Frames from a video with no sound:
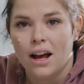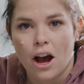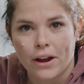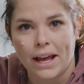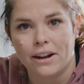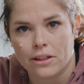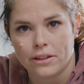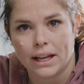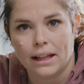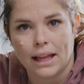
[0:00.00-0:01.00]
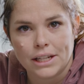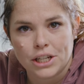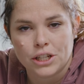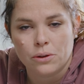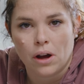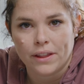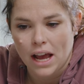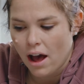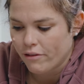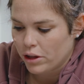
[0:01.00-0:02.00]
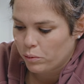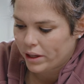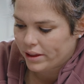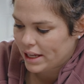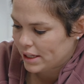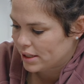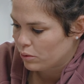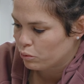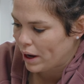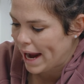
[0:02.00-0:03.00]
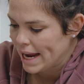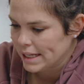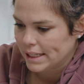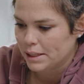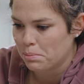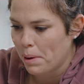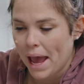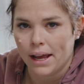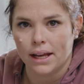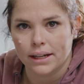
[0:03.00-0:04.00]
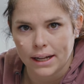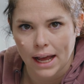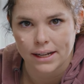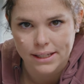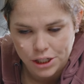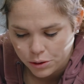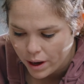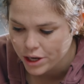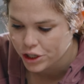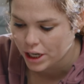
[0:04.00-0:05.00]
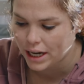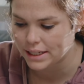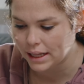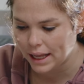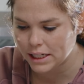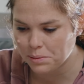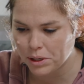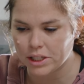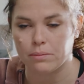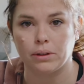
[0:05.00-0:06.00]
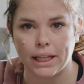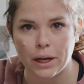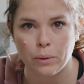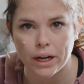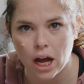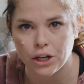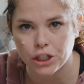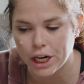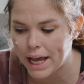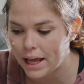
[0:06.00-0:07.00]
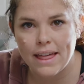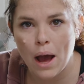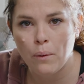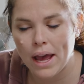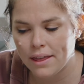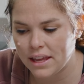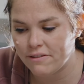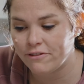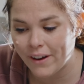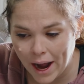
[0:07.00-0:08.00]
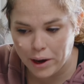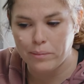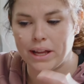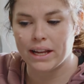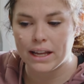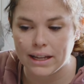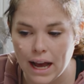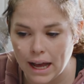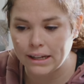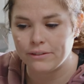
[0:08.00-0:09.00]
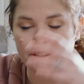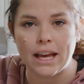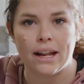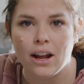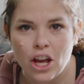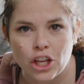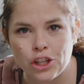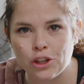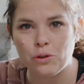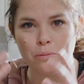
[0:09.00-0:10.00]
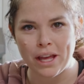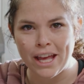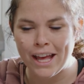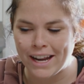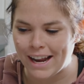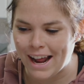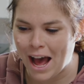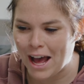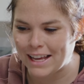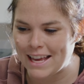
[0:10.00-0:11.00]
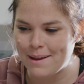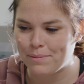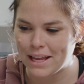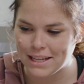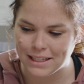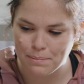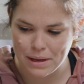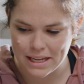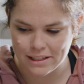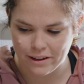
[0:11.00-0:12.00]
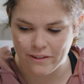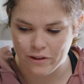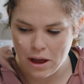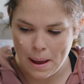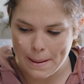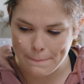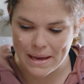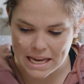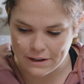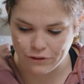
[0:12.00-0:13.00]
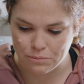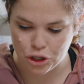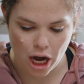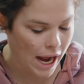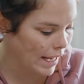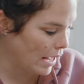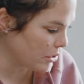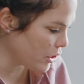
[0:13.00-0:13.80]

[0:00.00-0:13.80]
Okay, another thing I like to do on the oven with this raised pan kind of situation is I like to put some liquid under it. That way the environment can kind of get humid and keep this piece of meat from drying out.